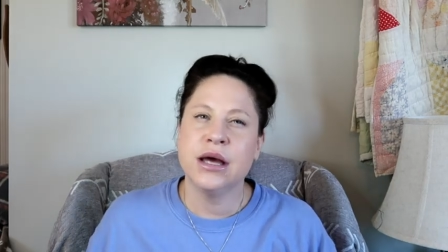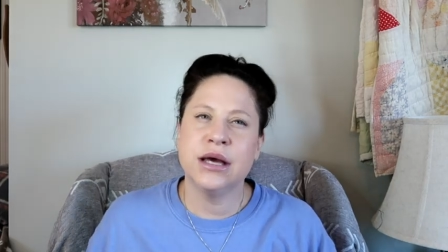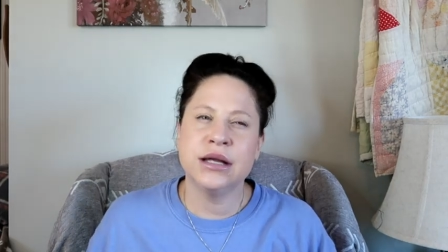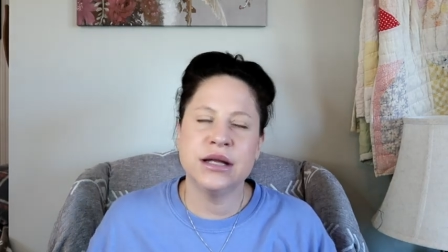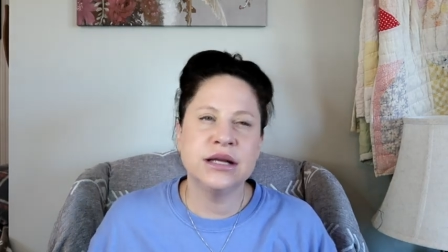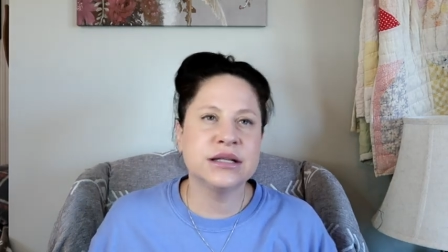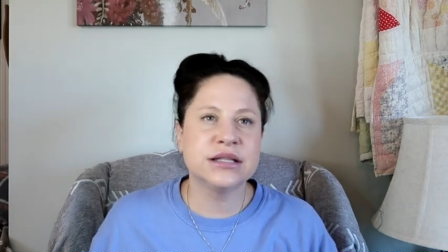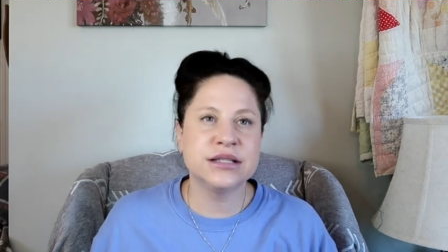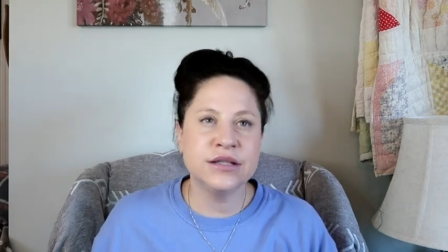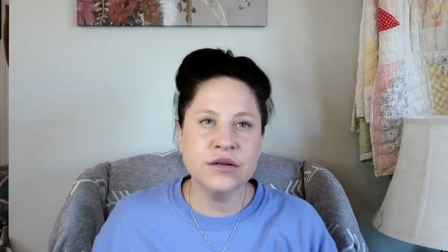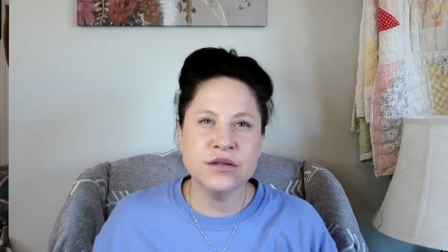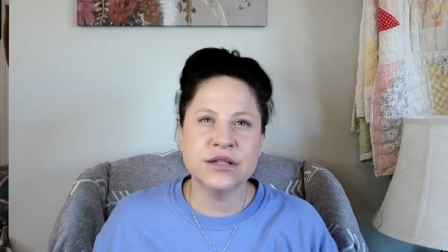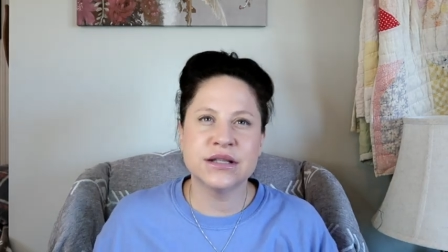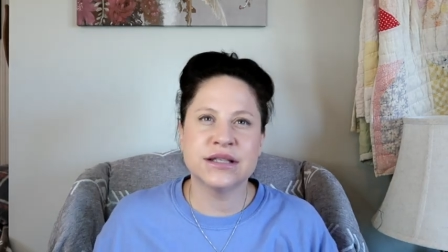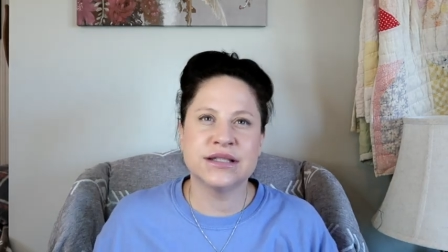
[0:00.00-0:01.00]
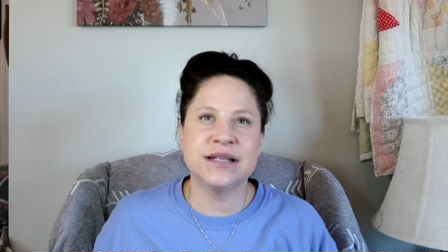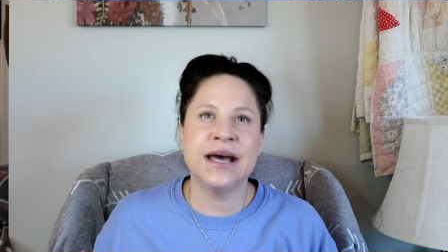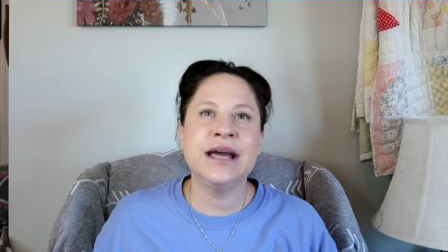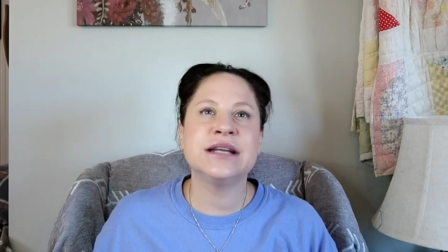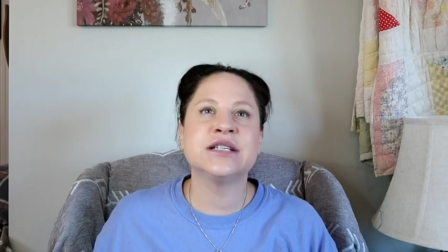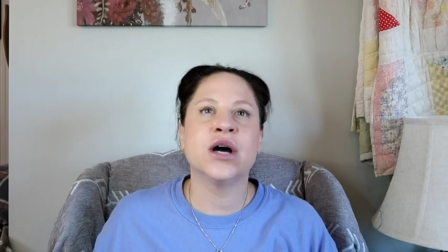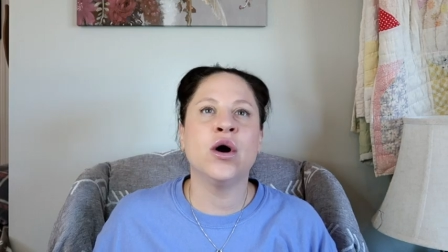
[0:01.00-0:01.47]
and, and still to this
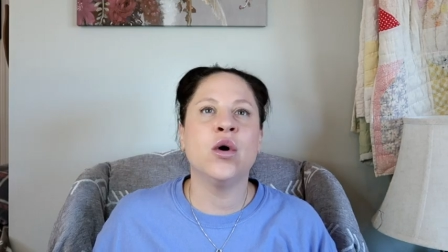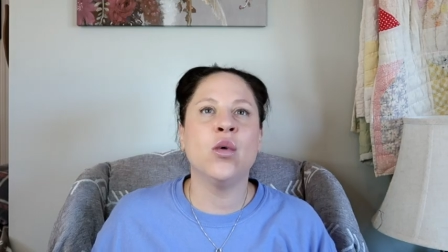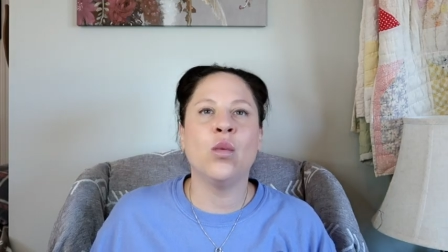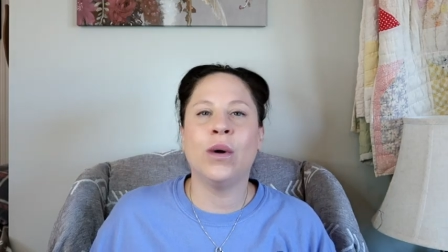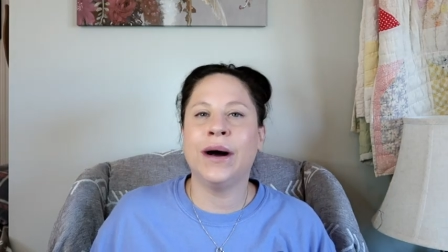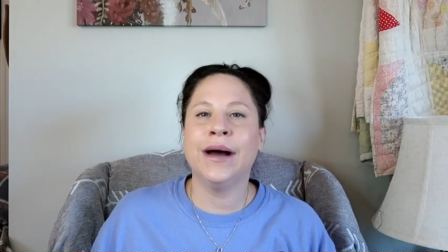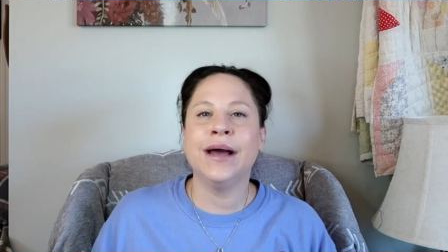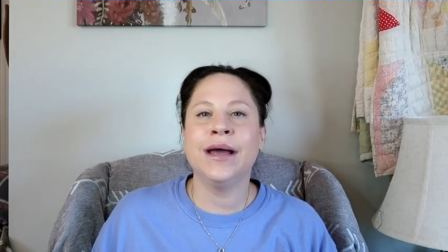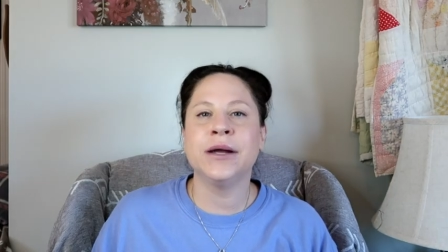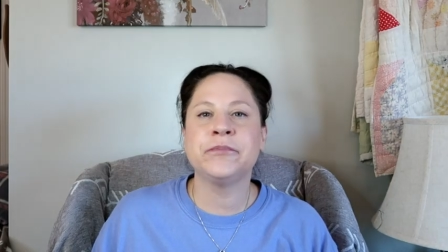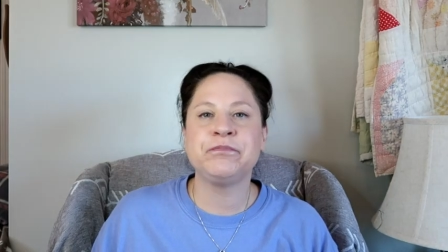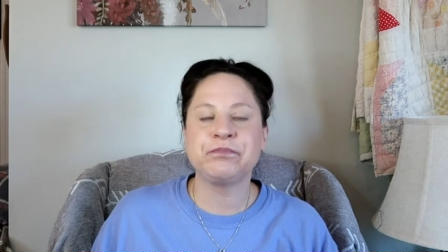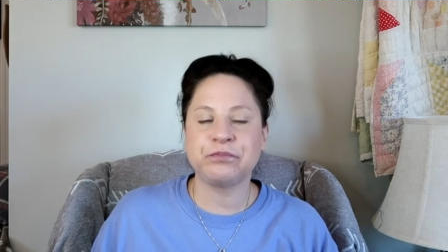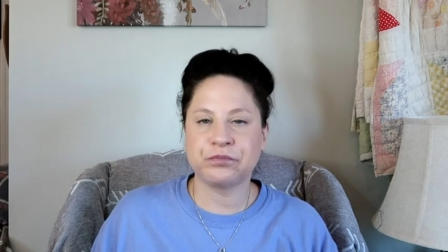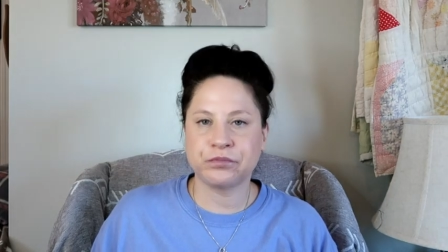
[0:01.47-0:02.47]
day don't, why